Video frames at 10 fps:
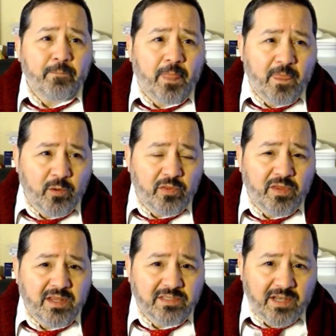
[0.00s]
there are
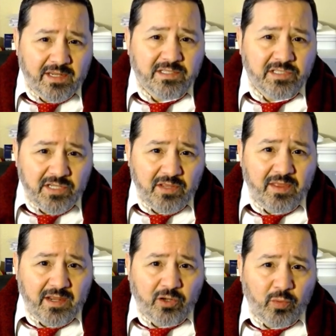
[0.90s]
things that I can see
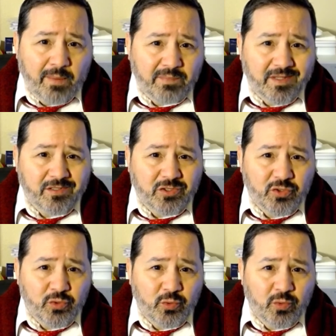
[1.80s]
that crept
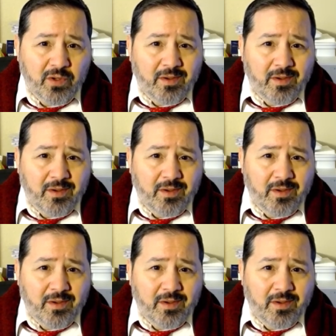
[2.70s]
into